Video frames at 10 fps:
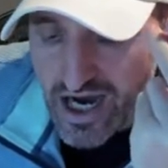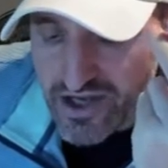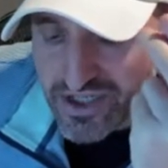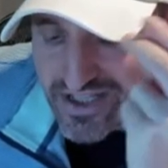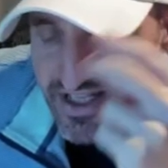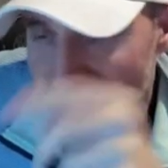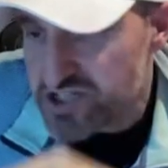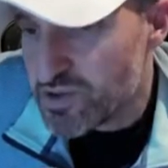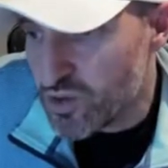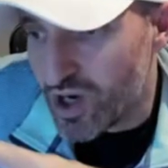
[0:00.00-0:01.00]
Uh, you got the
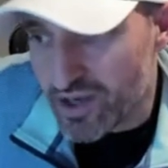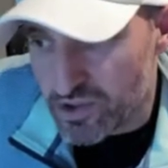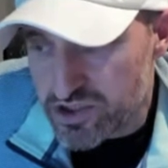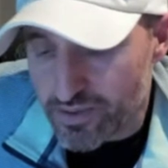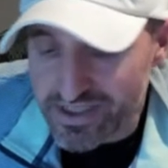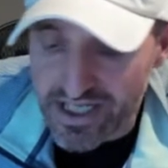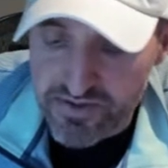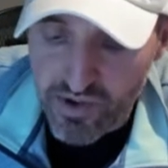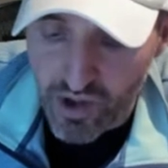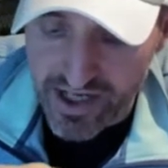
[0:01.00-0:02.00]
SPY, we'll talk about the
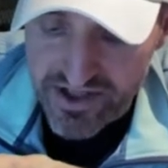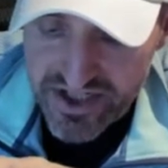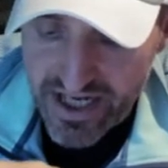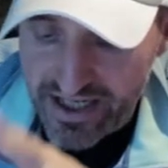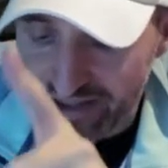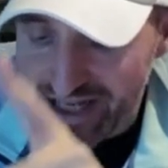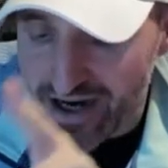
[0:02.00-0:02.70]
SPY in a second,